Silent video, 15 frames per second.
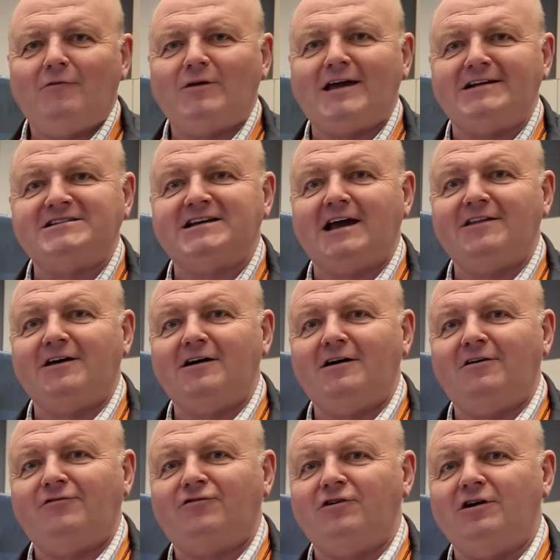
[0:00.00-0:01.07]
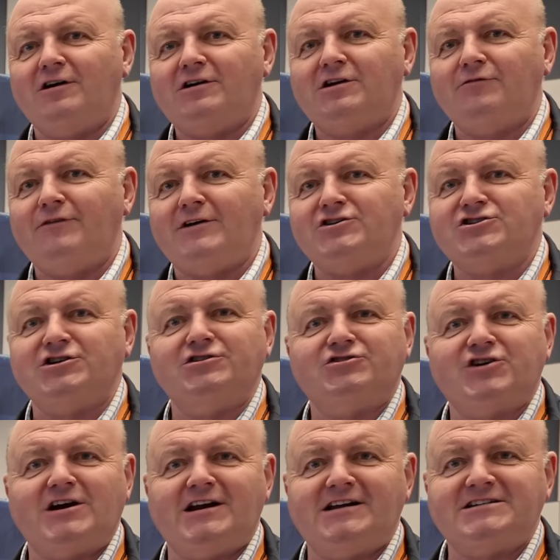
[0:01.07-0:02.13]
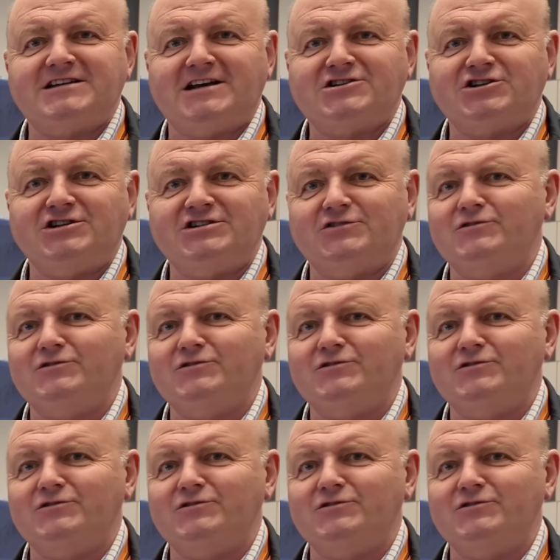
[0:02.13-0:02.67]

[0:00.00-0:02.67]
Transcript: we get together for a convention, training sessions,